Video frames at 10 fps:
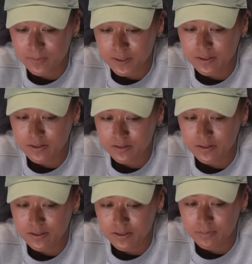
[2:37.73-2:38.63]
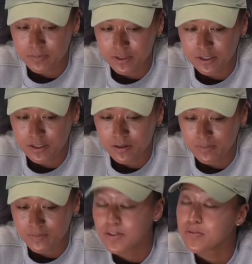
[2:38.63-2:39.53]
But I also think I'm pretty
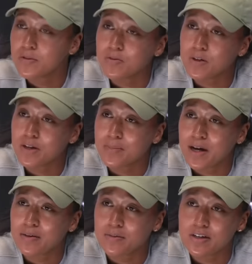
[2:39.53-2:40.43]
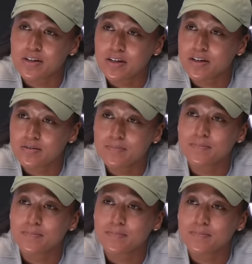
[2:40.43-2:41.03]
confident with where I'm at right now.